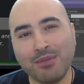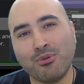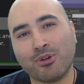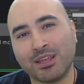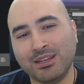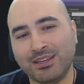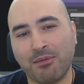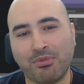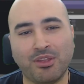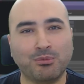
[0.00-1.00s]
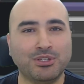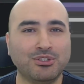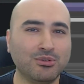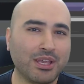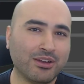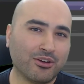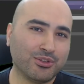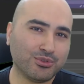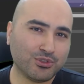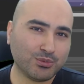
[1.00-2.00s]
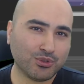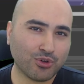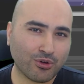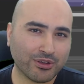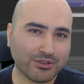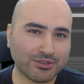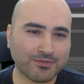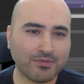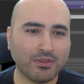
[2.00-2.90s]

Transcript: more in depth than we do in our YouTube tutorials.